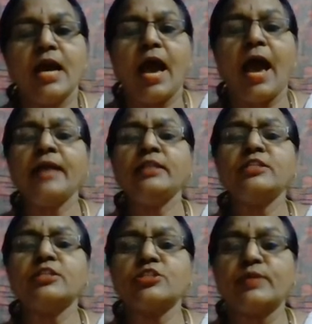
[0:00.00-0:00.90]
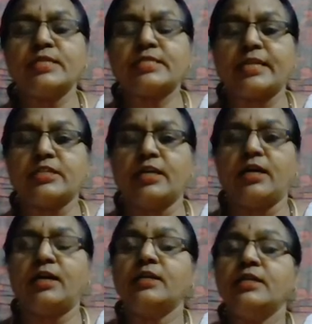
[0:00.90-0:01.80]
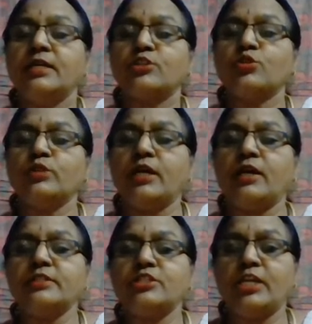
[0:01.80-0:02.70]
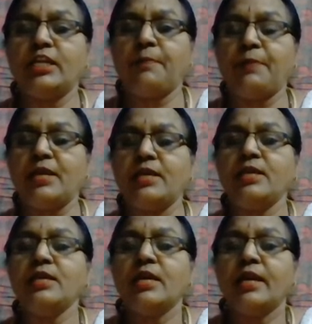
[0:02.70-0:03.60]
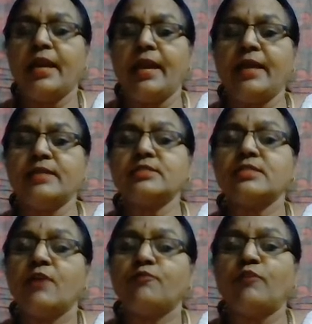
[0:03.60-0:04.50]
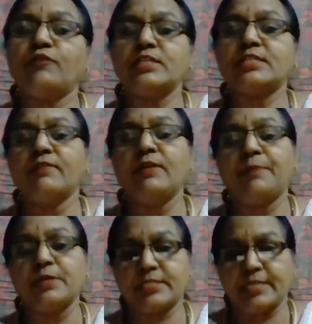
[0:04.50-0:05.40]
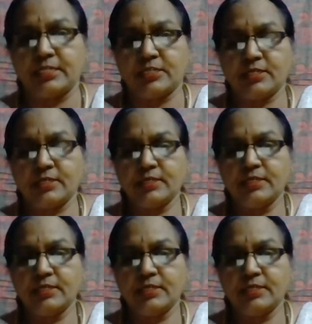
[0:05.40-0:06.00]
and the tertiary sector to the GDP is 57%.